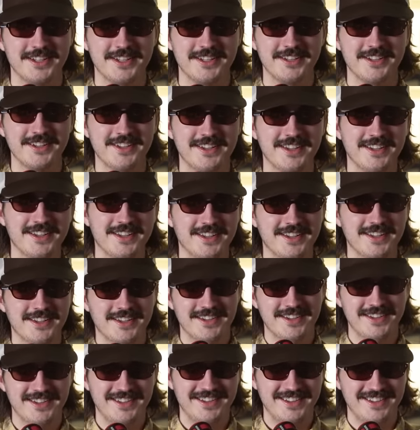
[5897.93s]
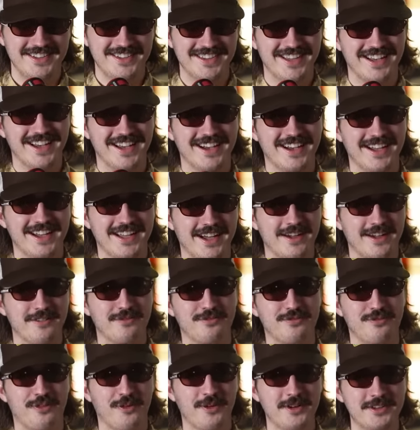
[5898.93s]
nine buttons yeah, I got
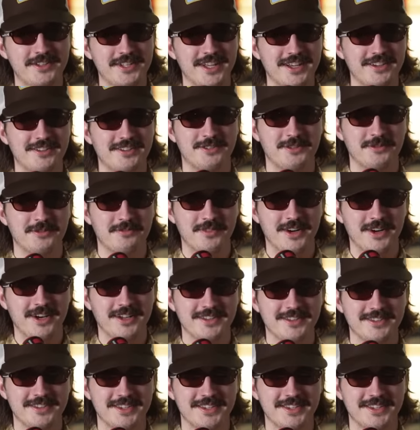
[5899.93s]
four it. texts a month.